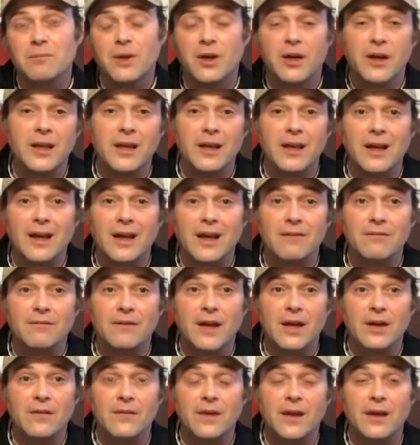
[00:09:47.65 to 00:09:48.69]
putting, I
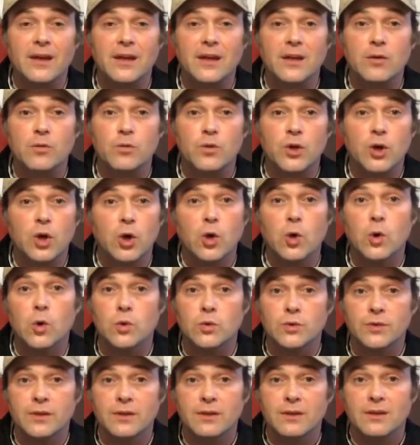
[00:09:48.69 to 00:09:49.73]
found that it would
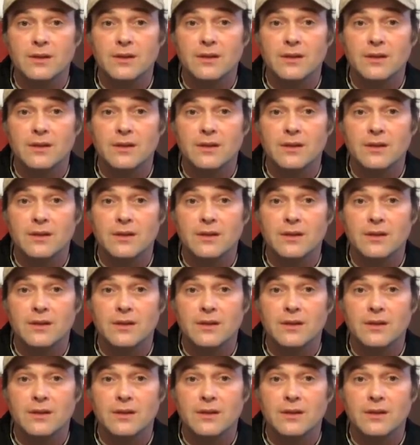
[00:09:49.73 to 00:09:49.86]
hold.